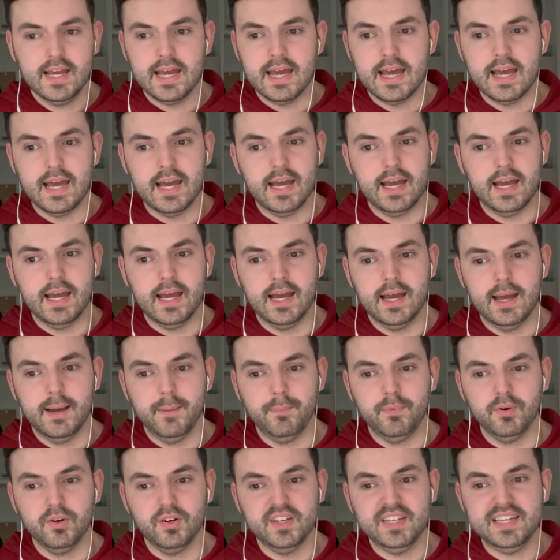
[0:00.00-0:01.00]

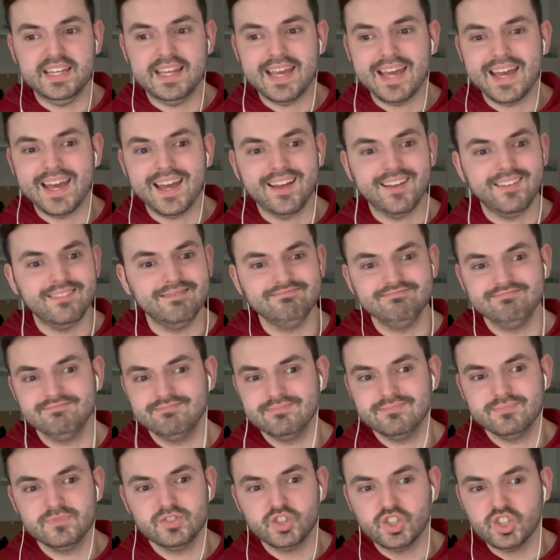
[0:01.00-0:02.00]
But yeah,
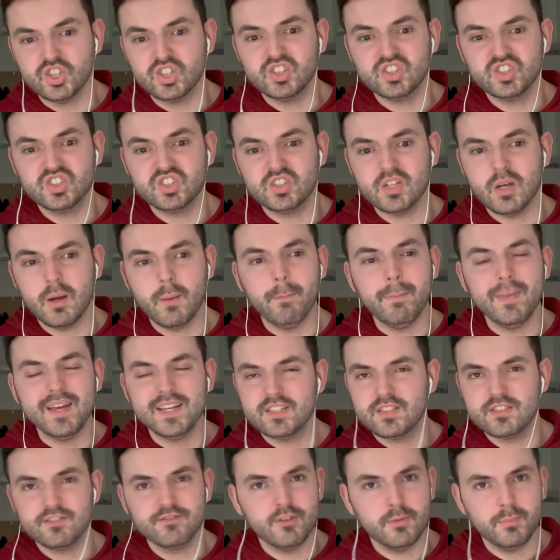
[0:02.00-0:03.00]
just a
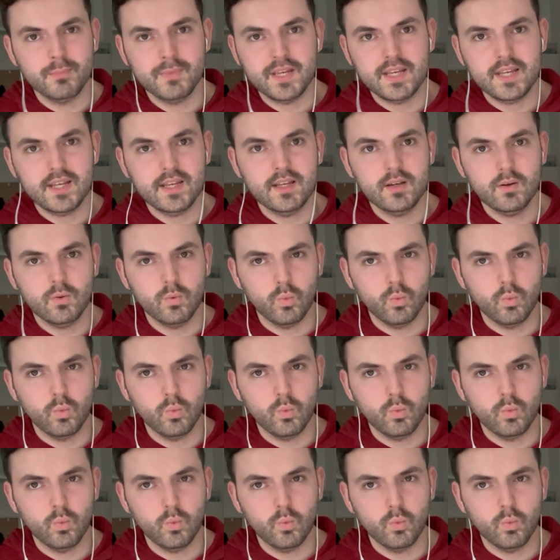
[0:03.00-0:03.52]
miss for me.